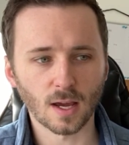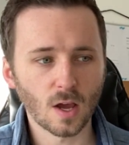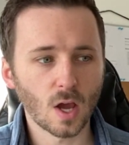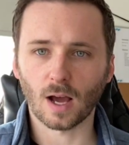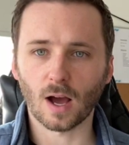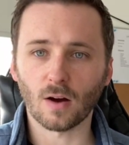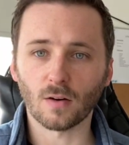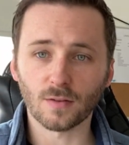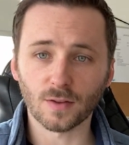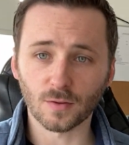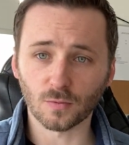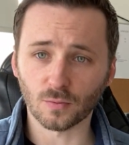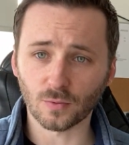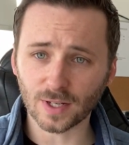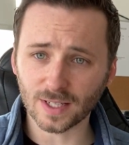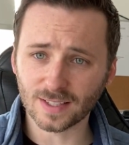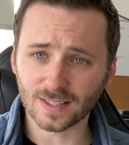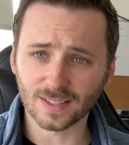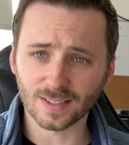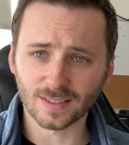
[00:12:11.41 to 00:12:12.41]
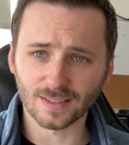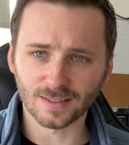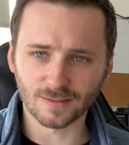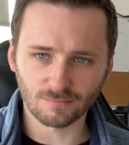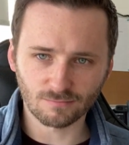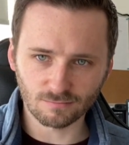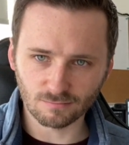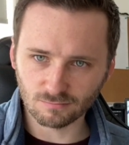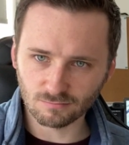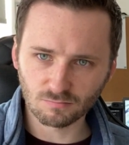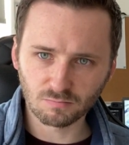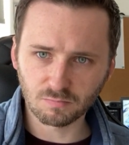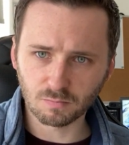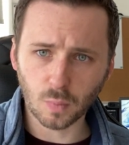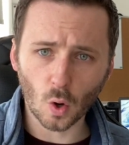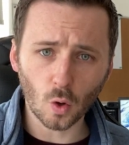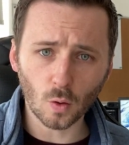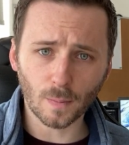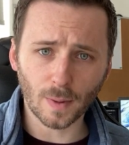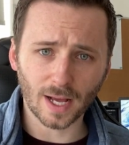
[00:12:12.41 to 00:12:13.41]
However, the recent
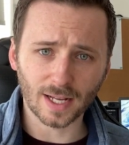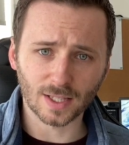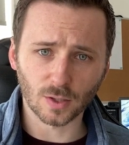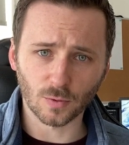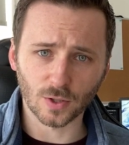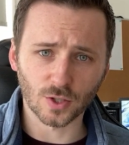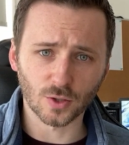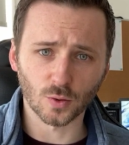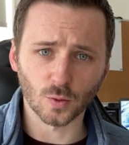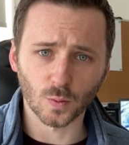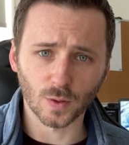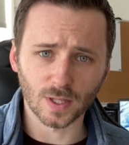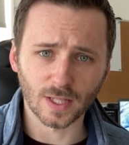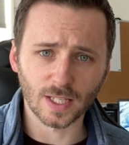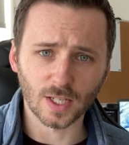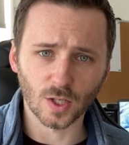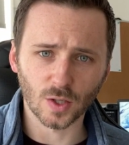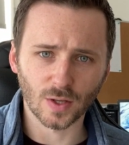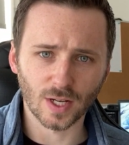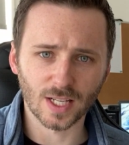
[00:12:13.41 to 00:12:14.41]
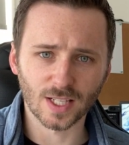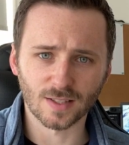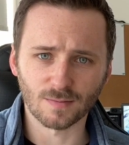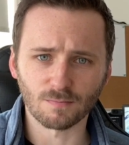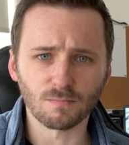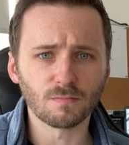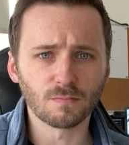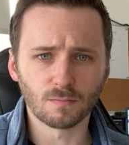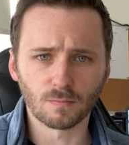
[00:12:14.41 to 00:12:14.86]
pullback that we saw with NIO has